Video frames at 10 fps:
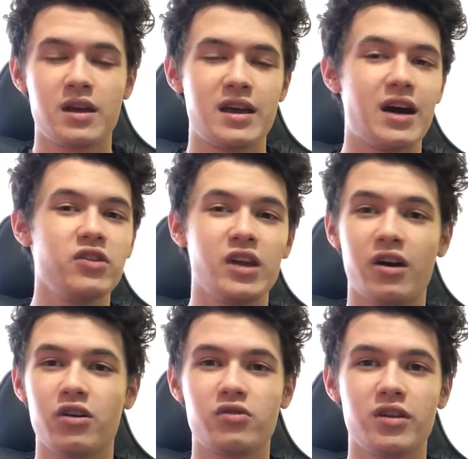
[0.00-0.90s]
how the
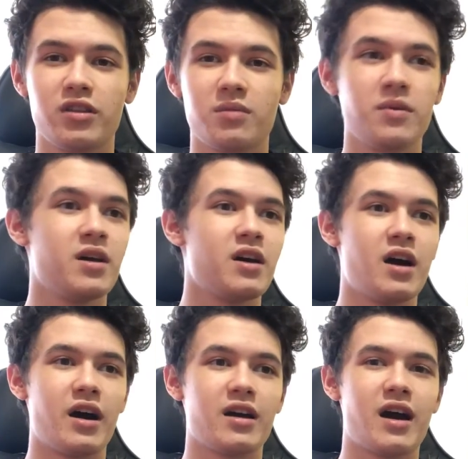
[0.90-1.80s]
algorithm
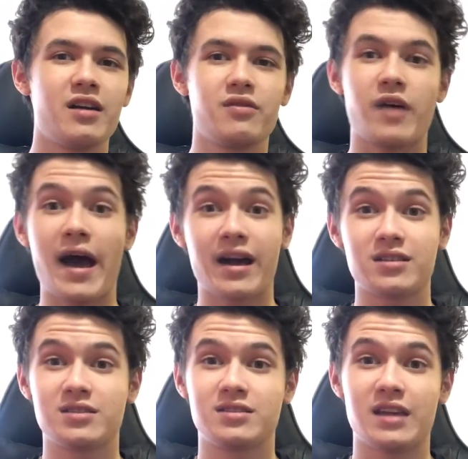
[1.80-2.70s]
uh, kind of
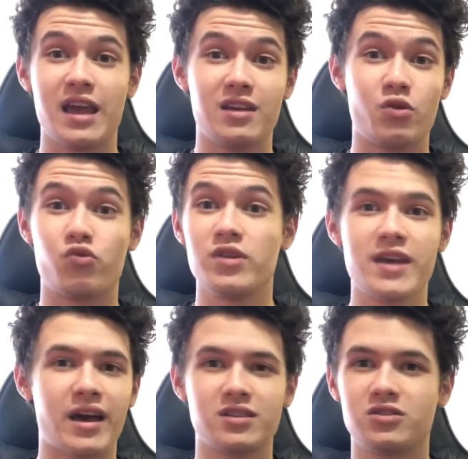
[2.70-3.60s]
acts and
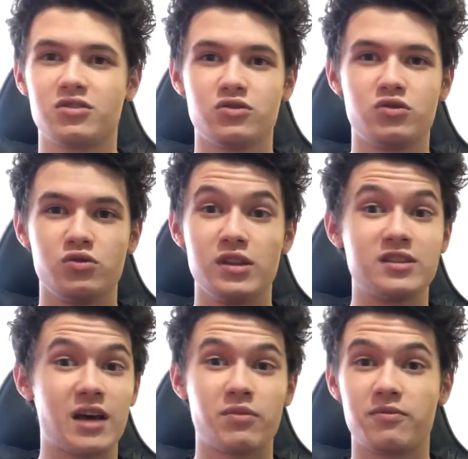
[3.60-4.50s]
reacts to the
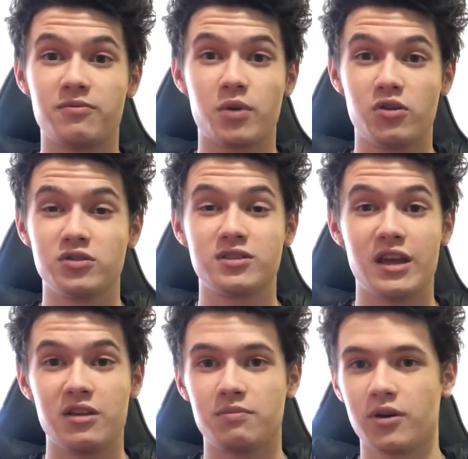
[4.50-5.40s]
type of post
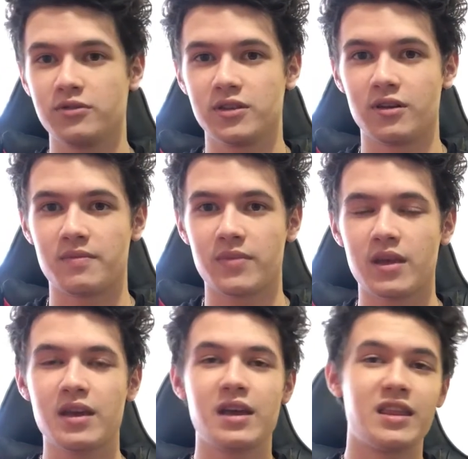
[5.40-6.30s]
that you're posting.
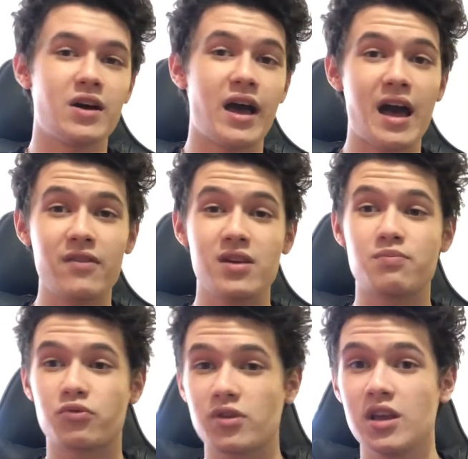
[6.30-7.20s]
Now I have a
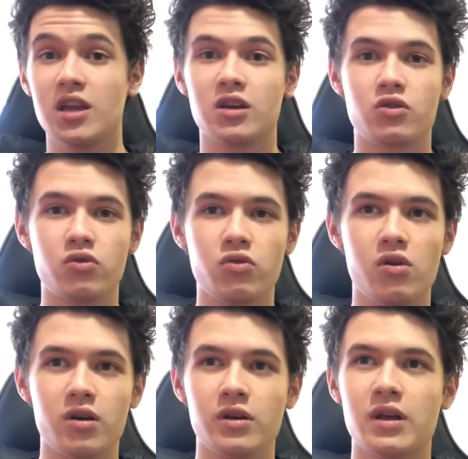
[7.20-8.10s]
pretty
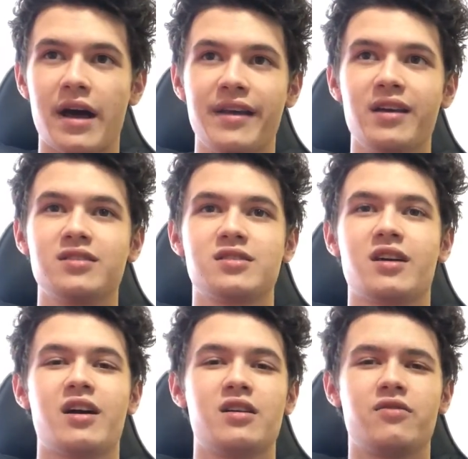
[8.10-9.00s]
cool, I guess,
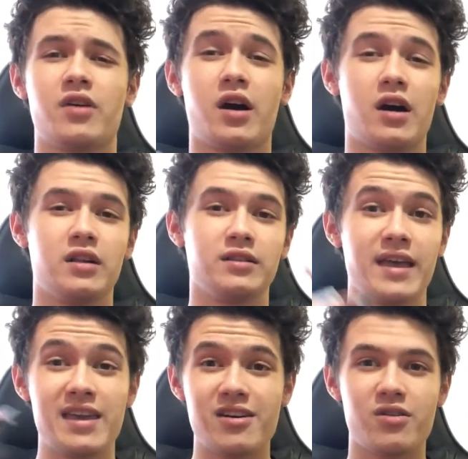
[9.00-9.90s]
kind of uh,
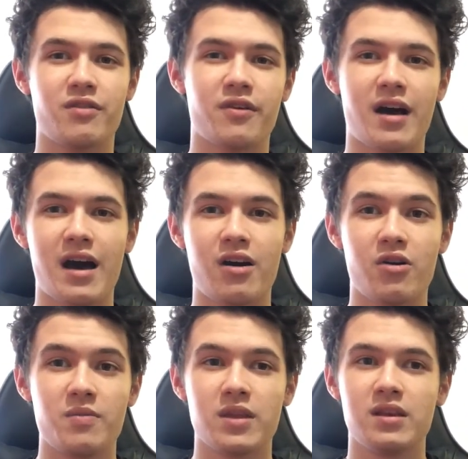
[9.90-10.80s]
layout of
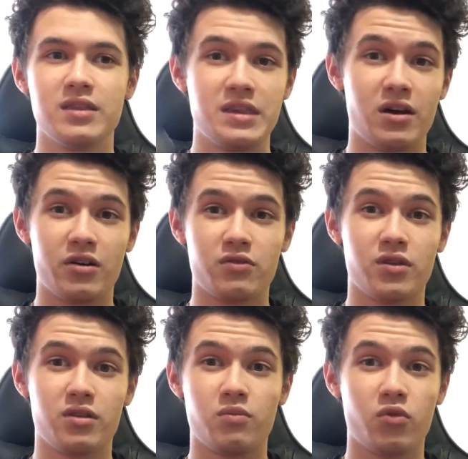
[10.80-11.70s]
how the
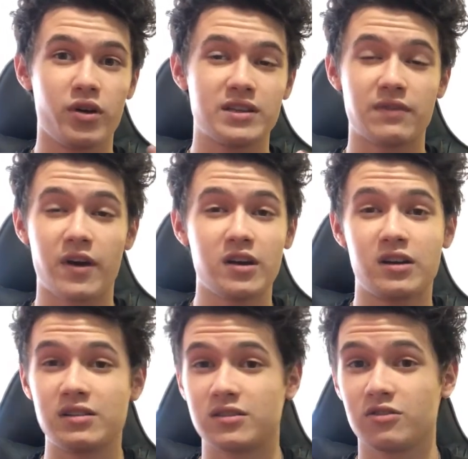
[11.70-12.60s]
algorithm works. I found out on
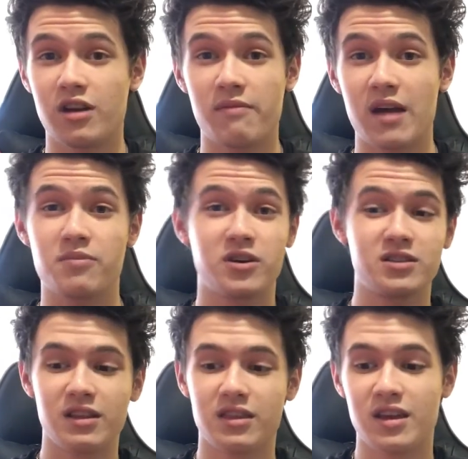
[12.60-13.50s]
Instagram, and I
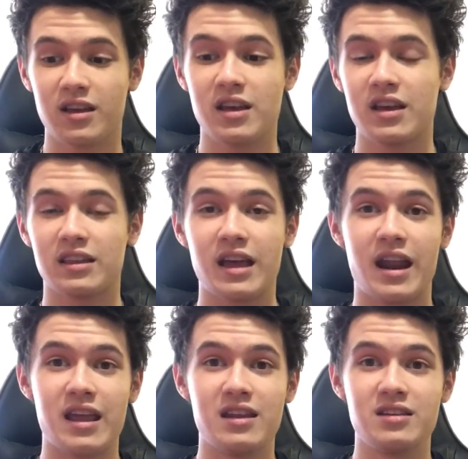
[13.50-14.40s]
personally think that
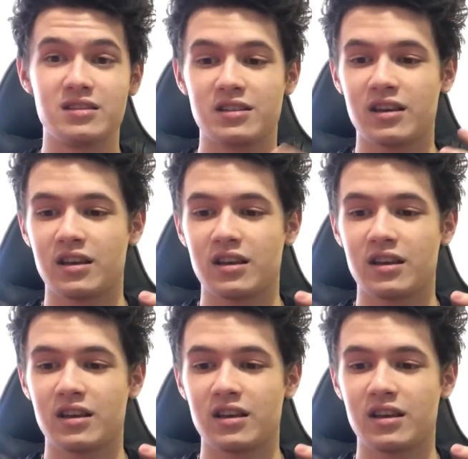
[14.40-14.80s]
it is